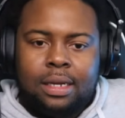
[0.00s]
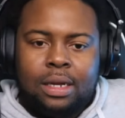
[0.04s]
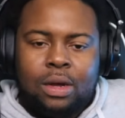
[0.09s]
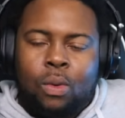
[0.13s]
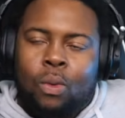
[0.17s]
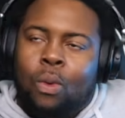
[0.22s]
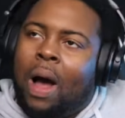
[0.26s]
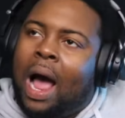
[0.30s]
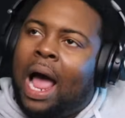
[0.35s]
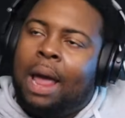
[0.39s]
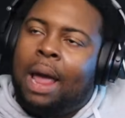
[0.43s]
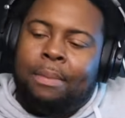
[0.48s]

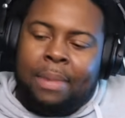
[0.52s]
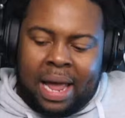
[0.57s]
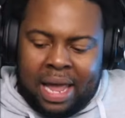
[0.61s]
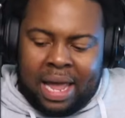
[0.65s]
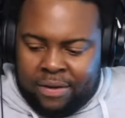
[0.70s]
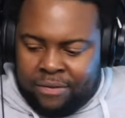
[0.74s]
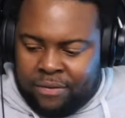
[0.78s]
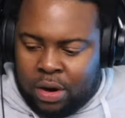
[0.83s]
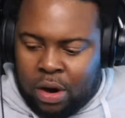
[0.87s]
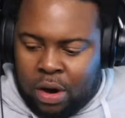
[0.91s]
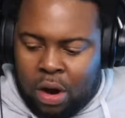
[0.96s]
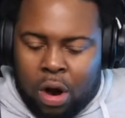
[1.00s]
Why am I
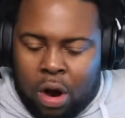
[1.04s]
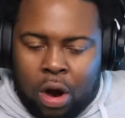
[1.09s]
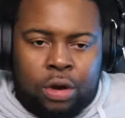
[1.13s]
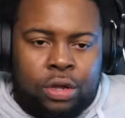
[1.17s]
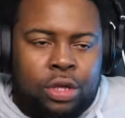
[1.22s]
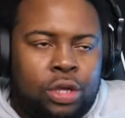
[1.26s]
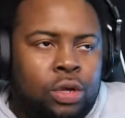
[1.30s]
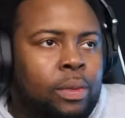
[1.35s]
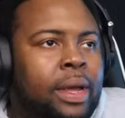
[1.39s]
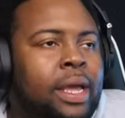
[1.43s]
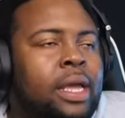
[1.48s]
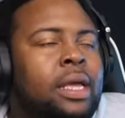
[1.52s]
even
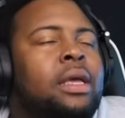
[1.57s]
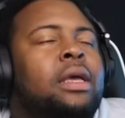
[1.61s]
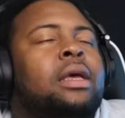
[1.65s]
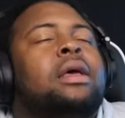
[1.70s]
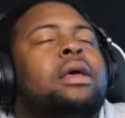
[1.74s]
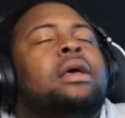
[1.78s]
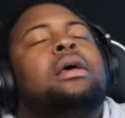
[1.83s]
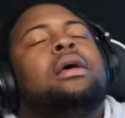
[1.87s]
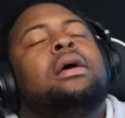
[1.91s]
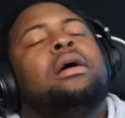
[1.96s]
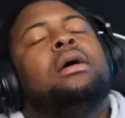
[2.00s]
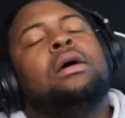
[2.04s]
arguing?
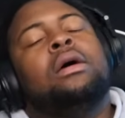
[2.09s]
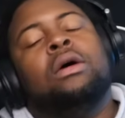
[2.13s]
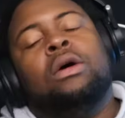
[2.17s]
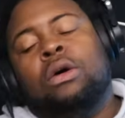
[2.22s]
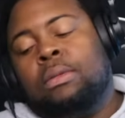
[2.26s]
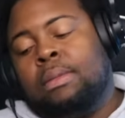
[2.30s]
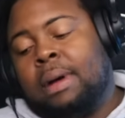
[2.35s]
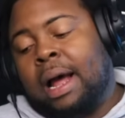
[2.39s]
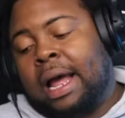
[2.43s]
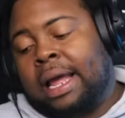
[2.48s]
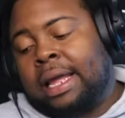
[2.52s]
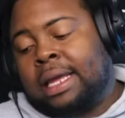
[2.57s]
Oh
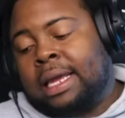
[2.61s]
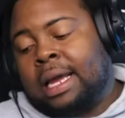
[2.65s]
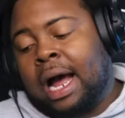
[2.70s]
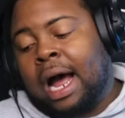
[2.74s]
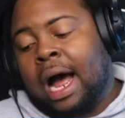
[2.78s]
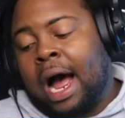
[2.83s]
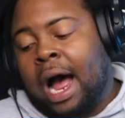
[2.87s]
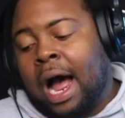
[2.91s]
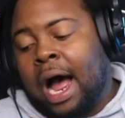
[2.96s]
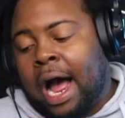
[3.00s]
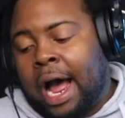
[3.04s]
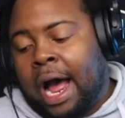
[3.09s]
my God.